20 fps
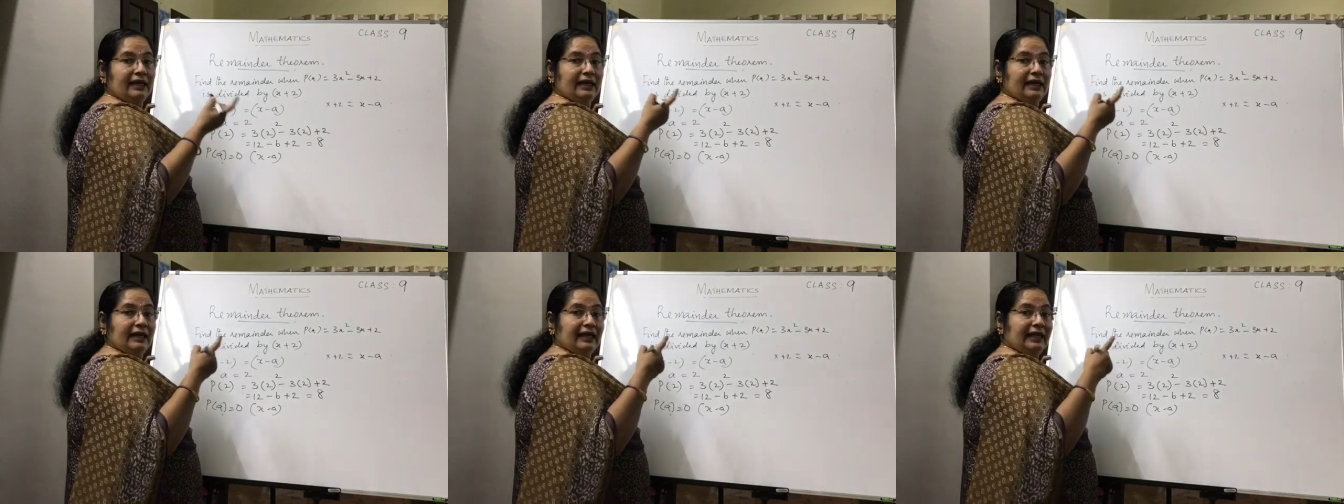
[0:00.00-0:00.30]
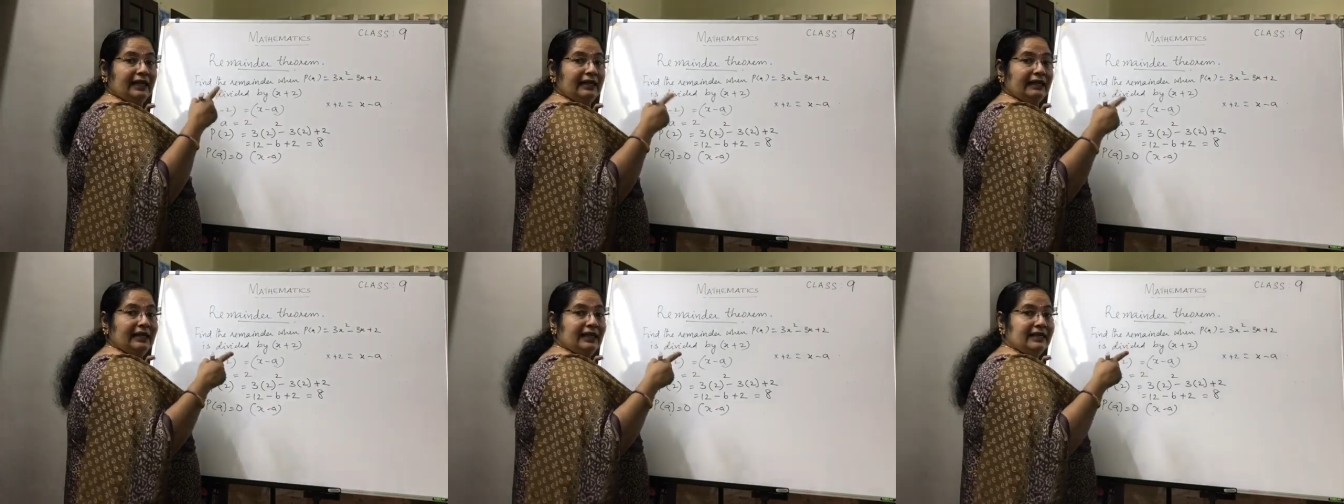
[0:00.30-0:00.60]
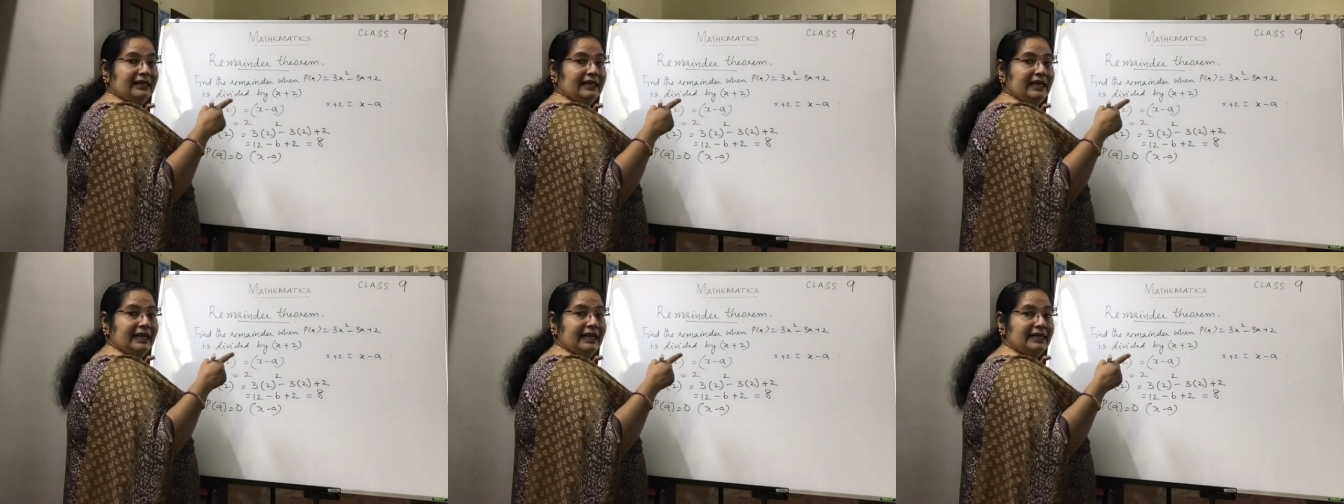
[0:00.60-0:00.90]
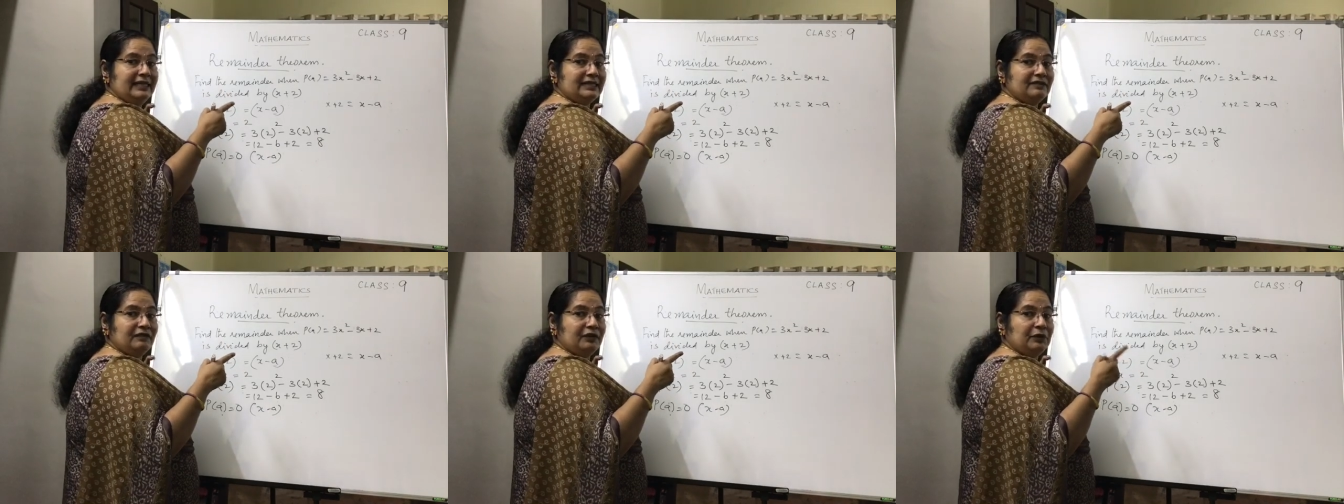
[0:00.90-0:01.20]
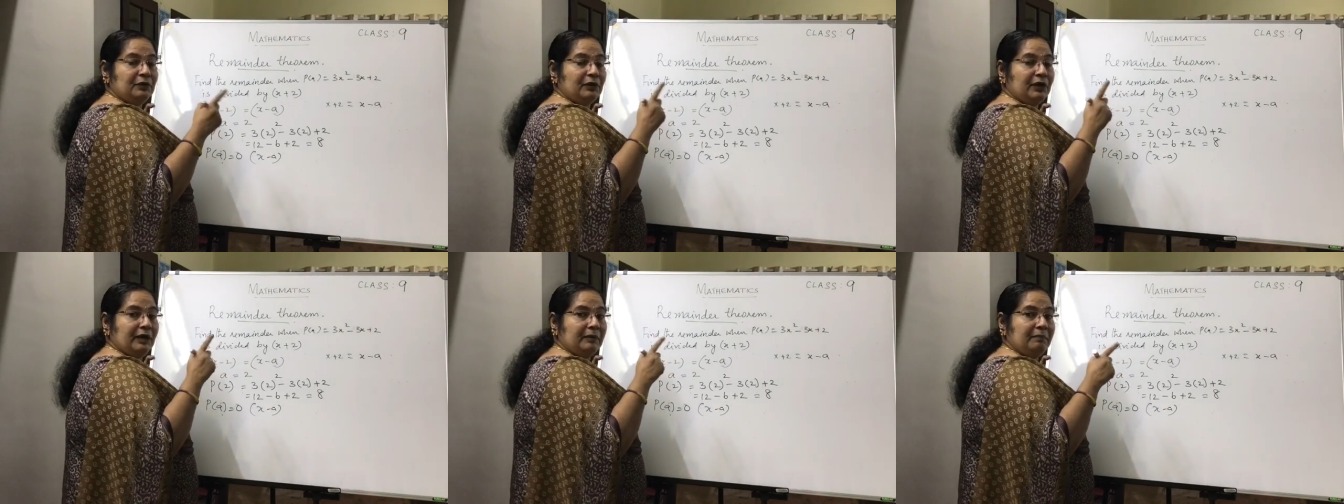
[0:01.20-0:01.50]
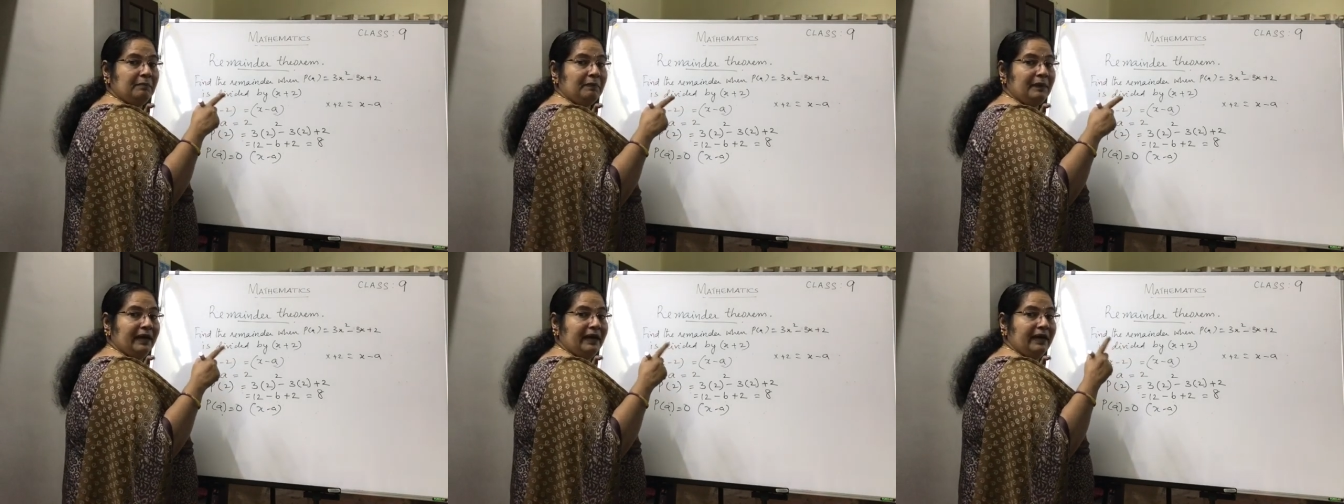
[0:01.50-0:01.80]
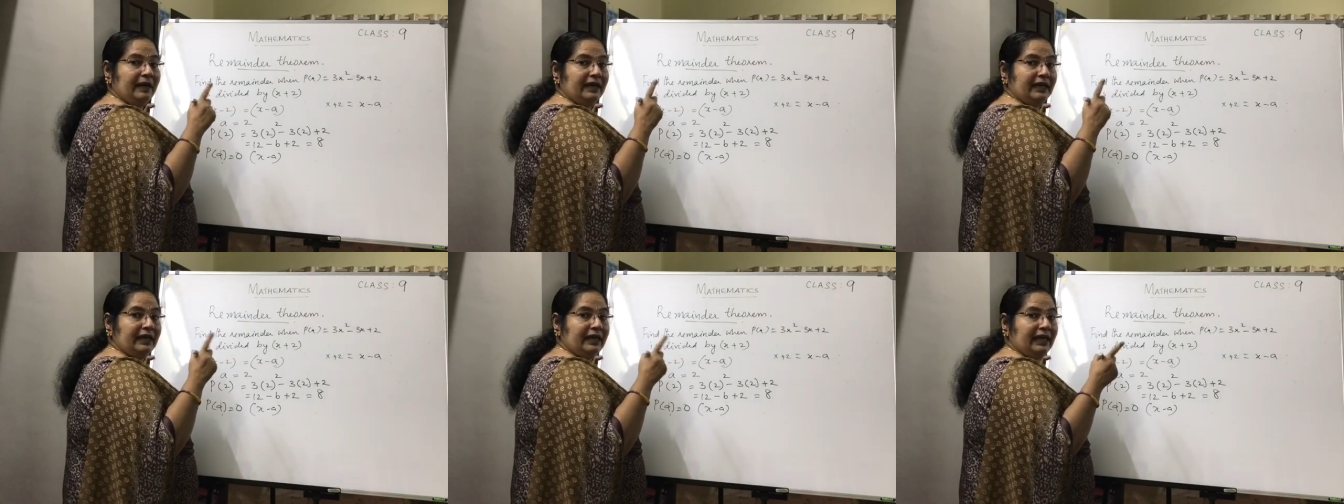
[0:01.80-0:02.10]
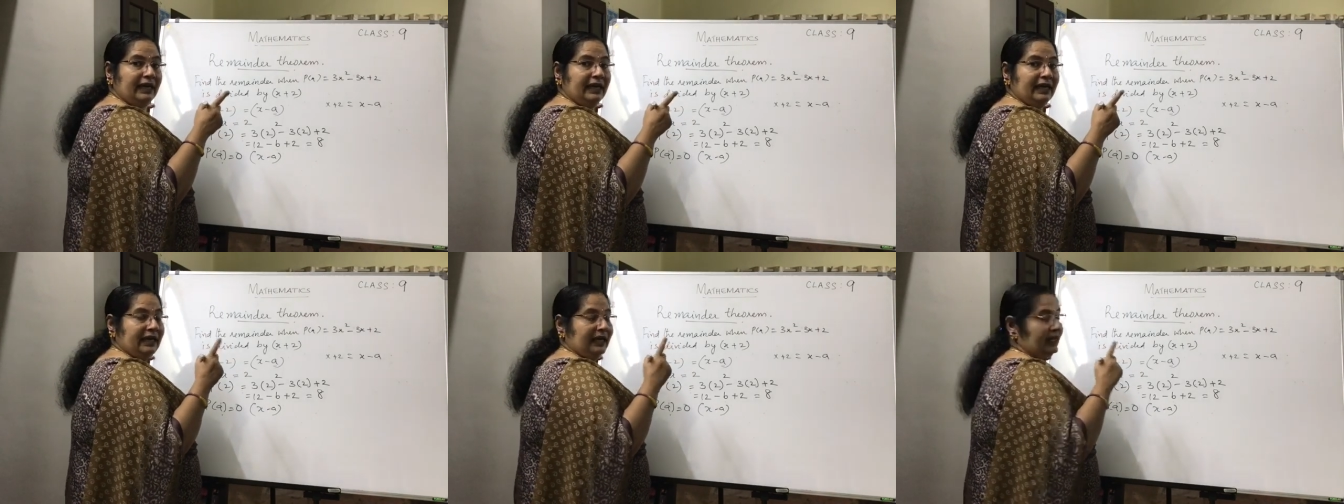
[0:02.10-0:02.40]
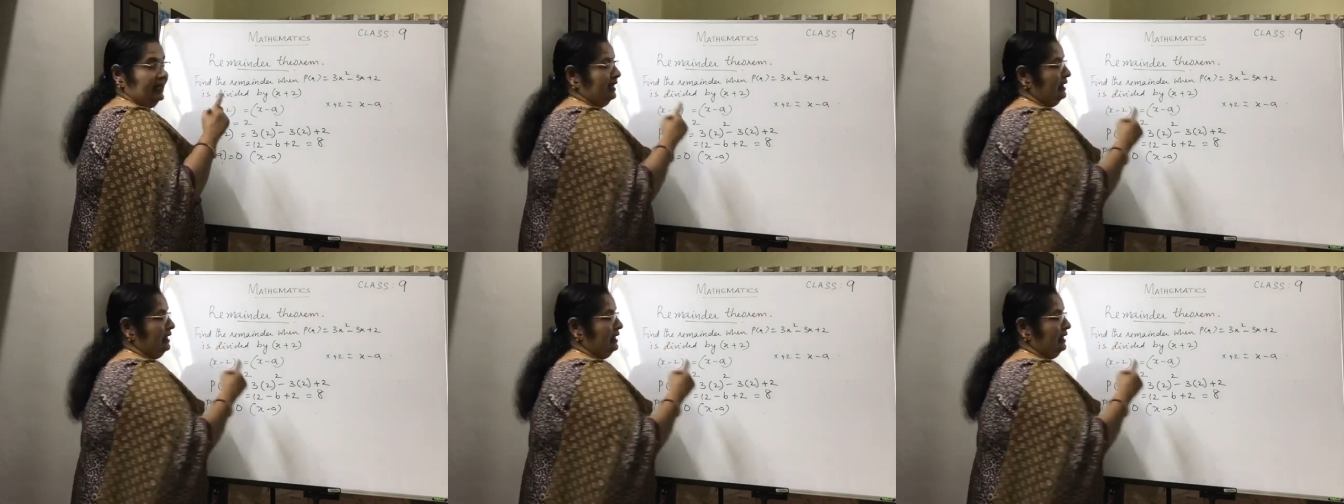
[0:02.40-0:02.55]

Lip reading: In that case, when you compare a,